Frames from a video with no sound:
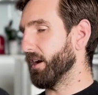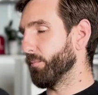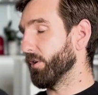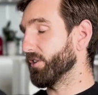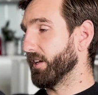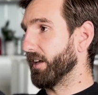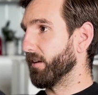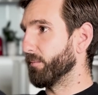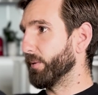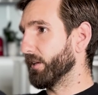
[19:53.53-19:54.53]
I appreciate
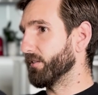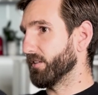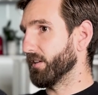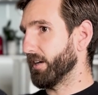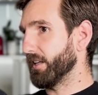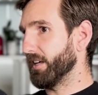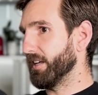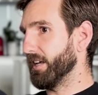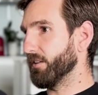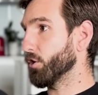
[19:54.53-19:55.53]
that, because like
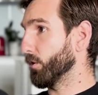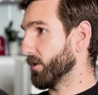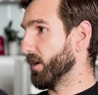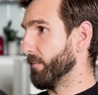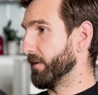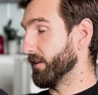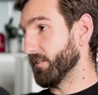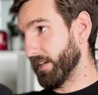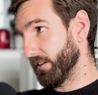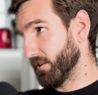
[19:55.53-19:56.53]
it took time. It didn't
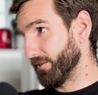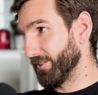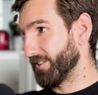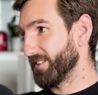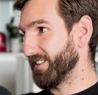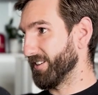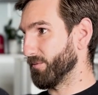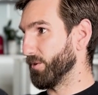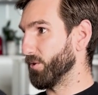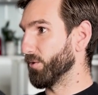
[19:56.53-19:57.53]
take as long as
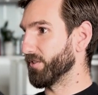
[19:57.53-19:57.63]
what yours